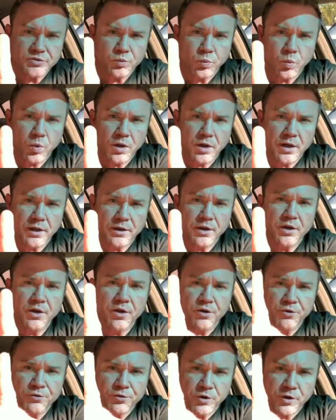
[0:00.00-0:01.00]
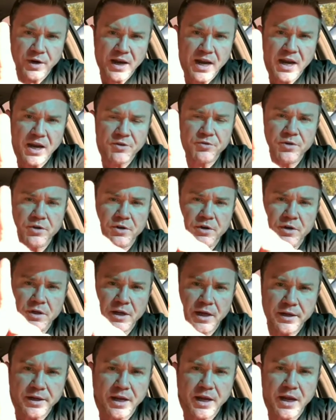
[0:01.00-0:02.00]
as one
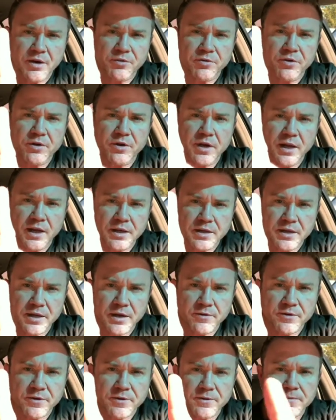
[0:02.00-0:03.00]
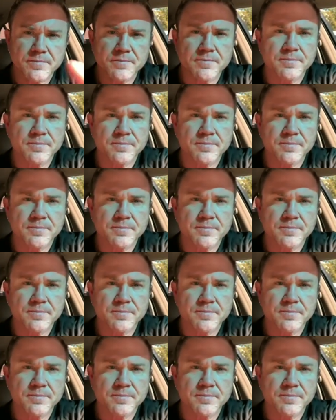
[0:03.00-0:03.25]
forever and ever and ever.